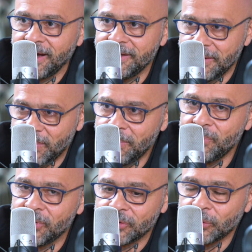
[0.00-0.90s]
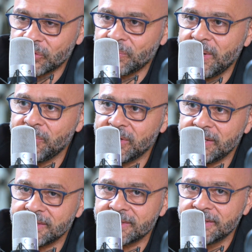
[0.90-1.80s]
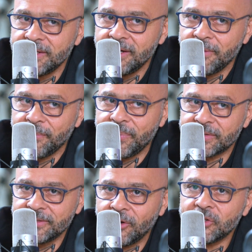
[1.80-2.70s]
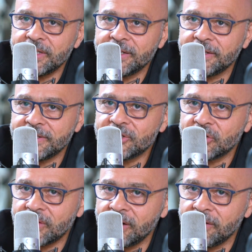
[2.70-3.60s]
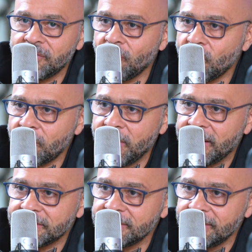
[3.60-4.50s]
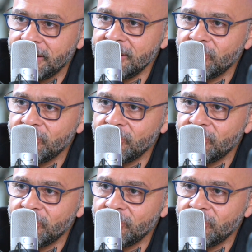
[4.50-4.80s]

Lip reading: I remember those memories, but not in a digital format in any